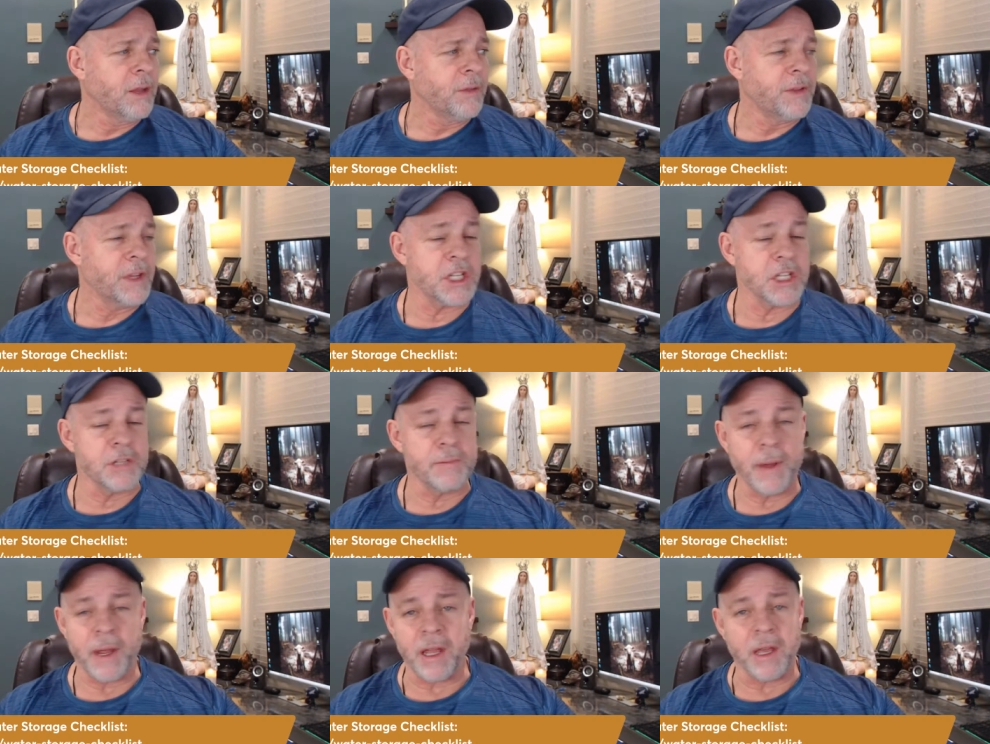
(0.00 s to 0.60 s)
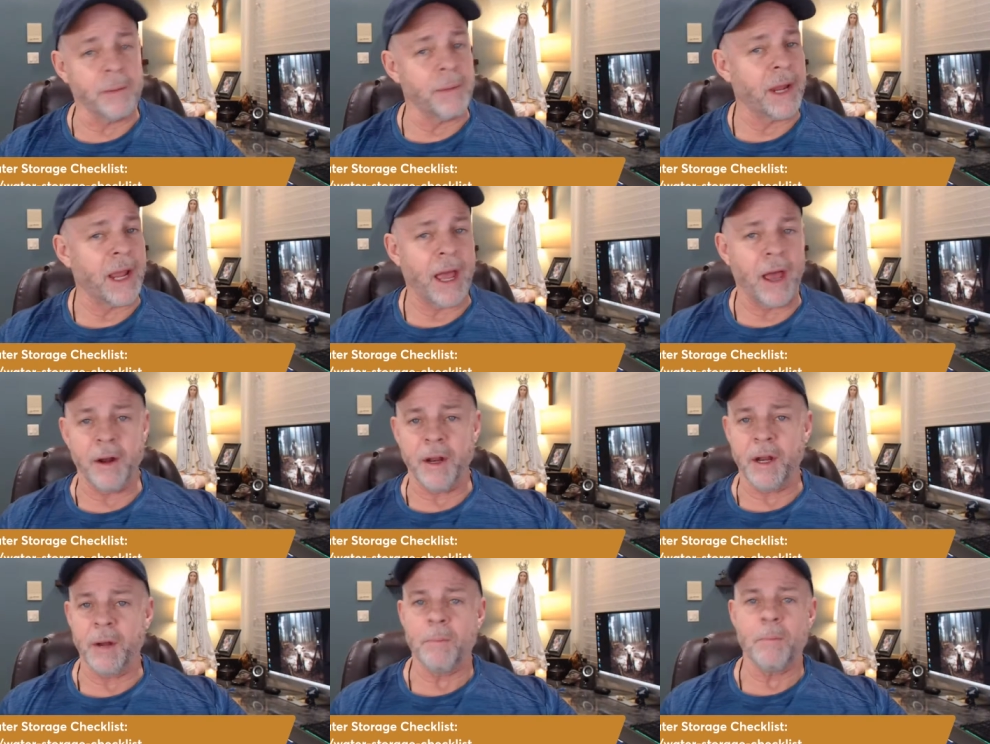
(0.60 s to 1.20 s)
This has been coming
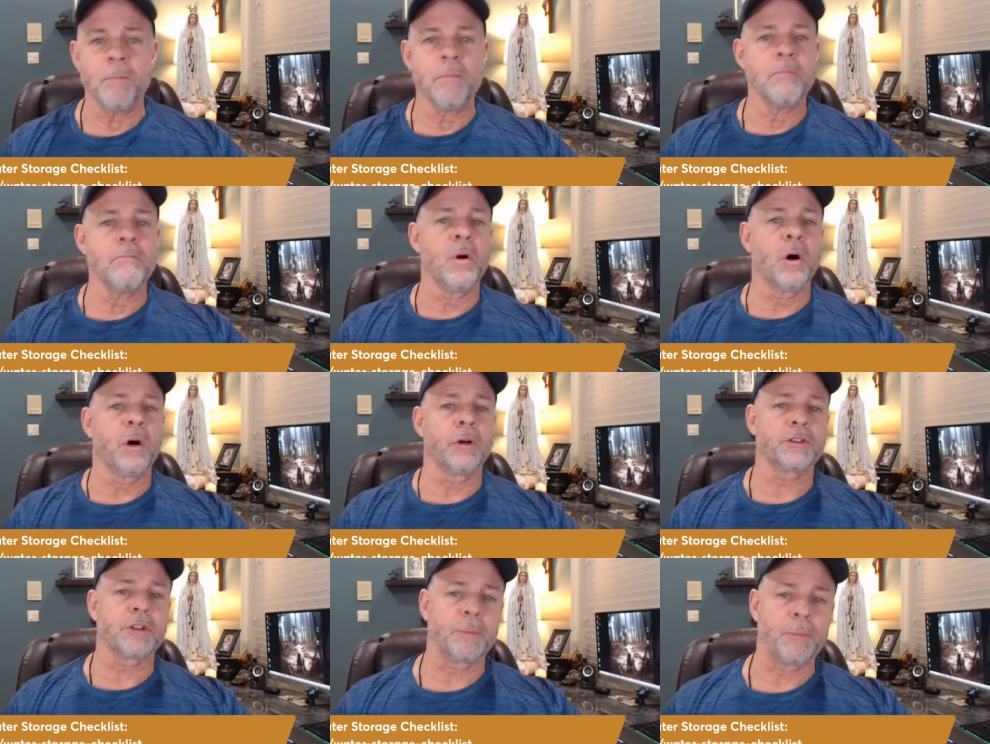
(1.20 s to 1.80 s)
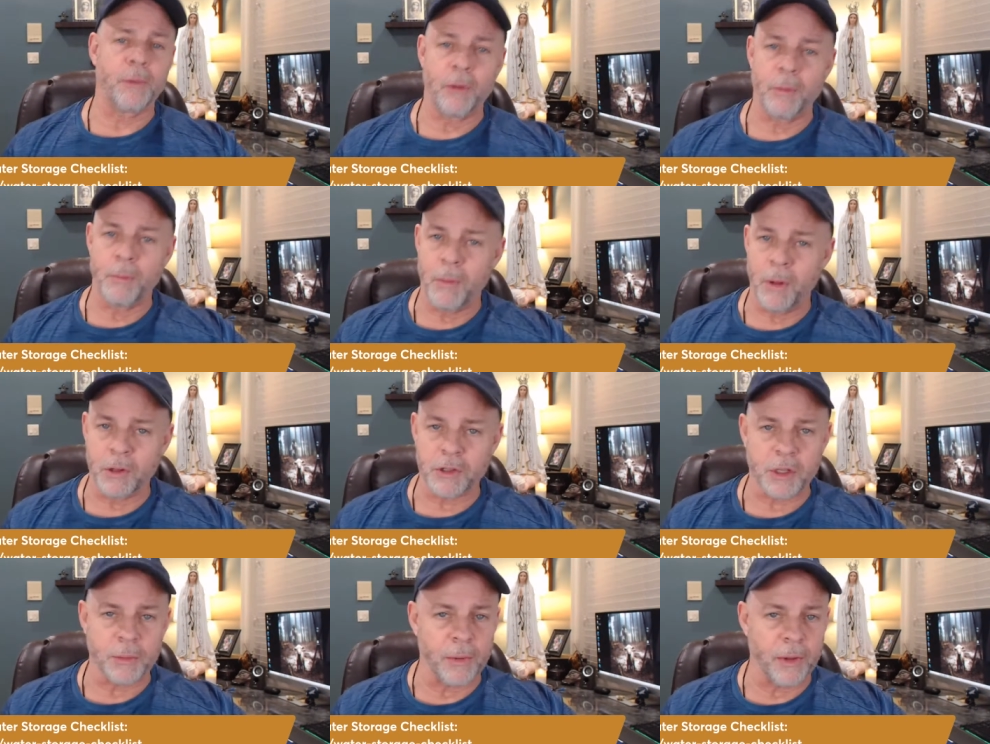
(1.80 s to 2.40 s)
out in
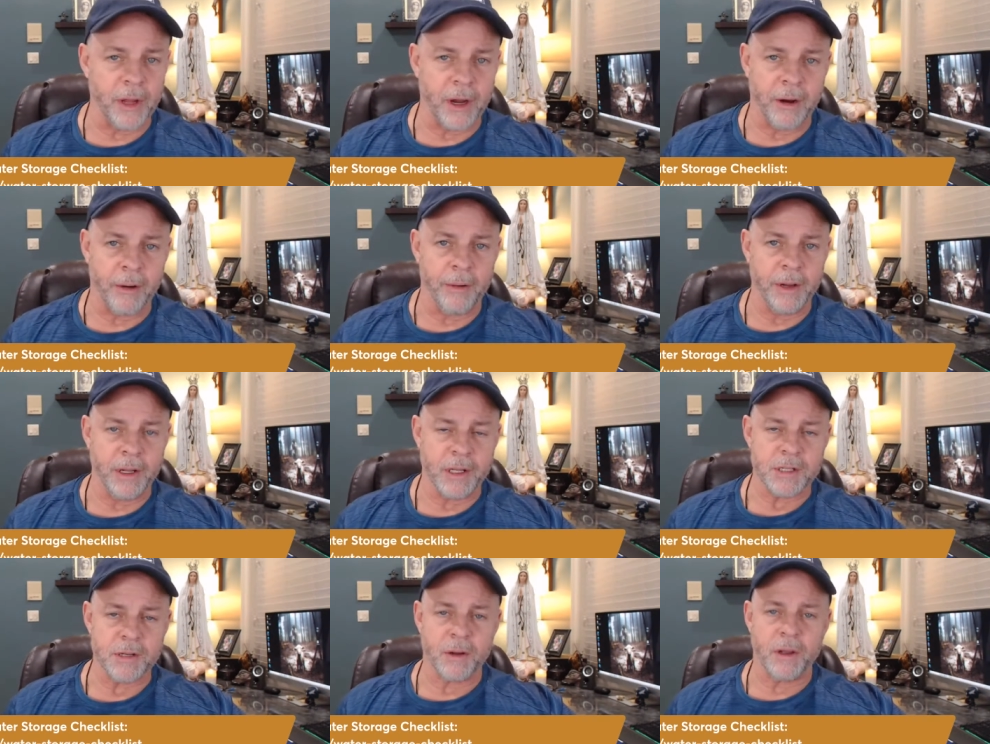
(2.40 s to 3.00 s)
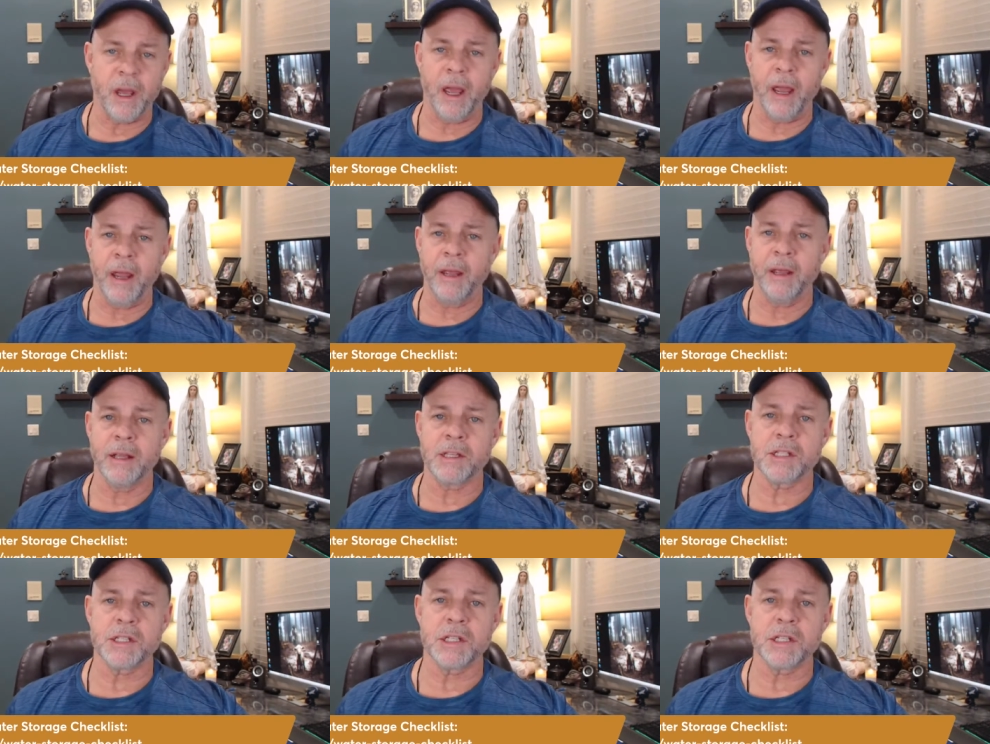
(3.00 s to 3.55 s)
multiple areas, okay?